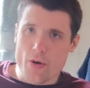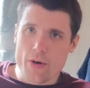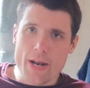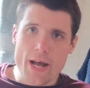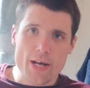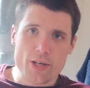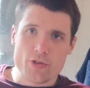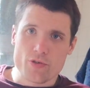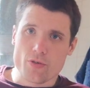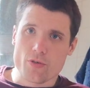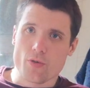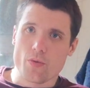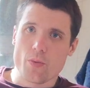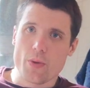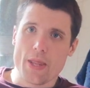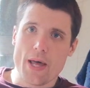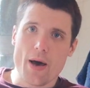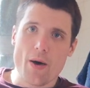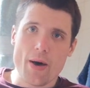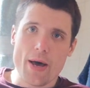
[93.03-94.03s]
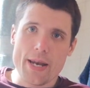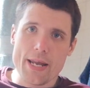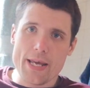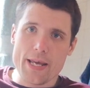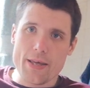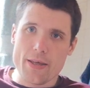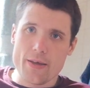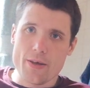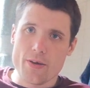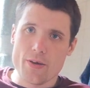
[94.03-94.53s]
natural without
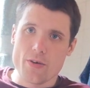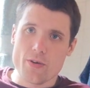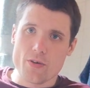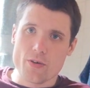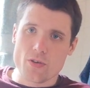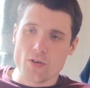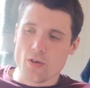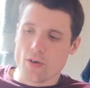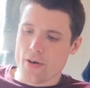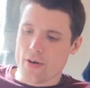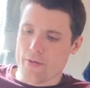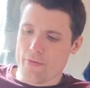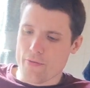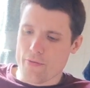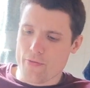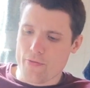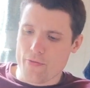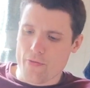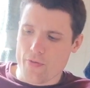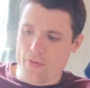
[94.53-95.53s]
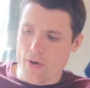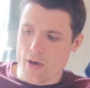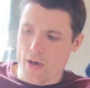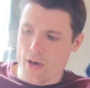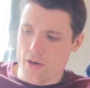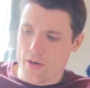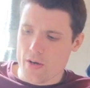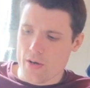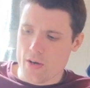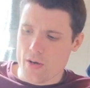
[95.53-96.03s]
any sort
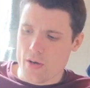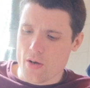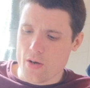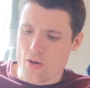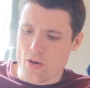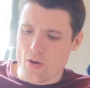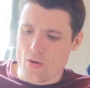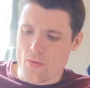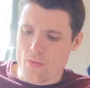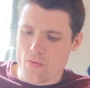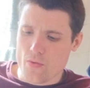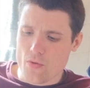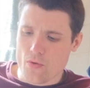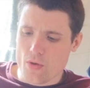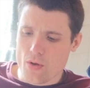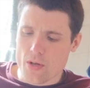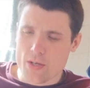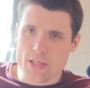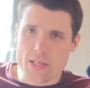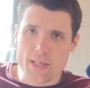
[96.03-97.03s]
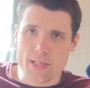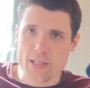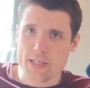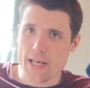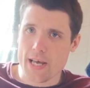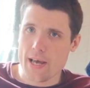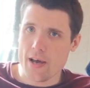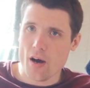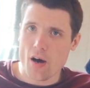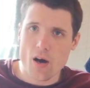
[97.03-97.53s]
of, so to
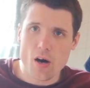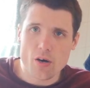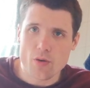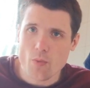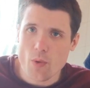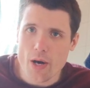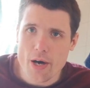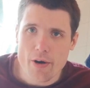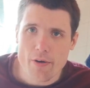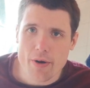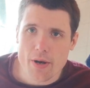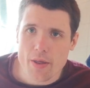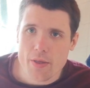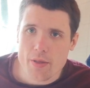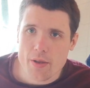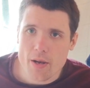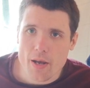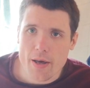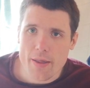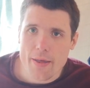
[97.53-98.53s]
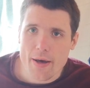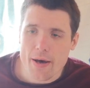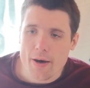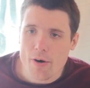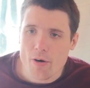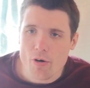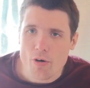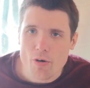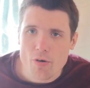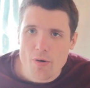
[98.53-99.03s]
say, hardware or anything like
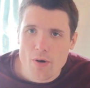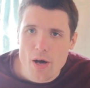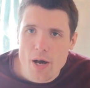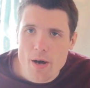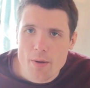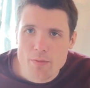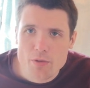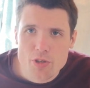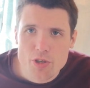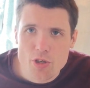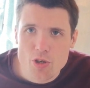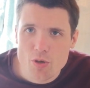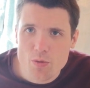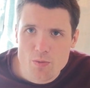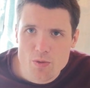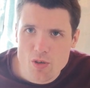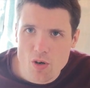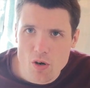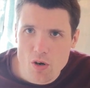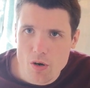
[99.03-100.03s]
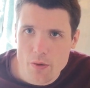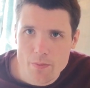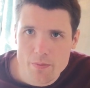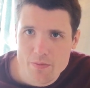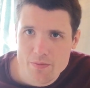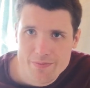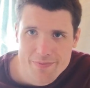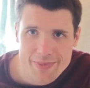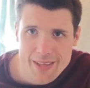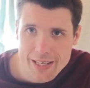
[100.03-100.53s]
that, or tubes or
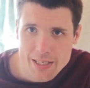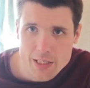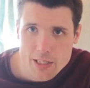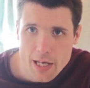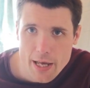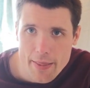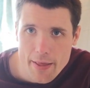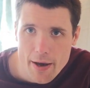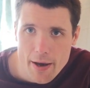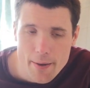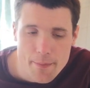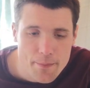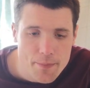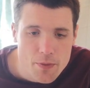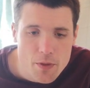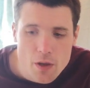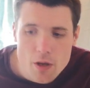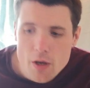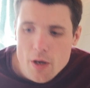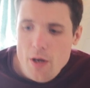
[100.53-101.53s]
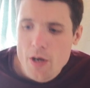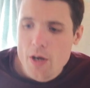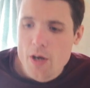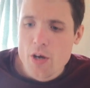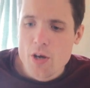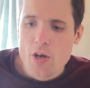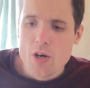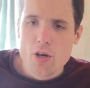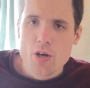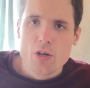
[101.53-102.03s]
things like that.
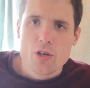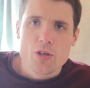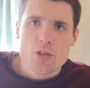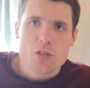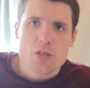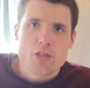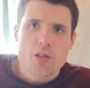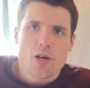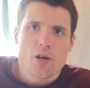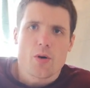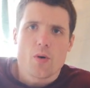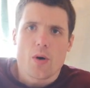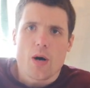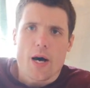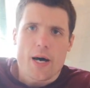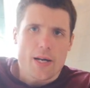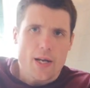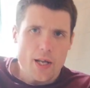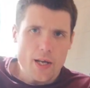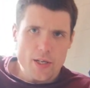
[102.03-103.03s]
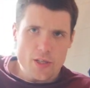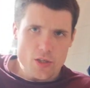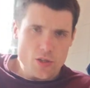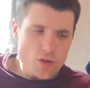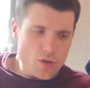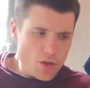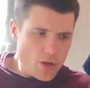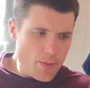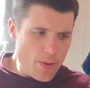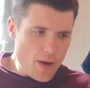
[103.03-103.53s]
So I'd like to
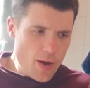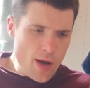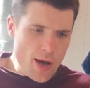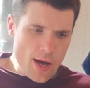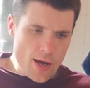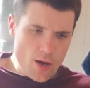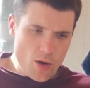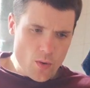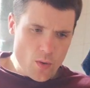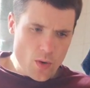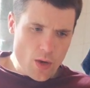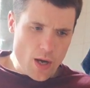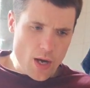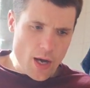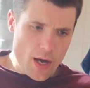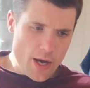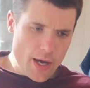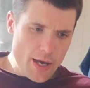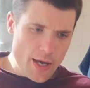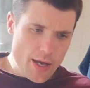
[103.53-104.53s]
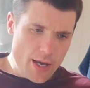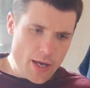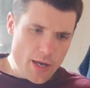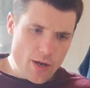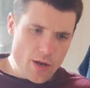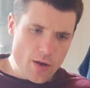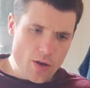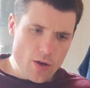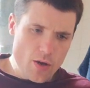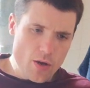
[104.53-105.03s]
talk about how
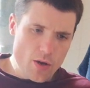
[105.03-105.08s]
I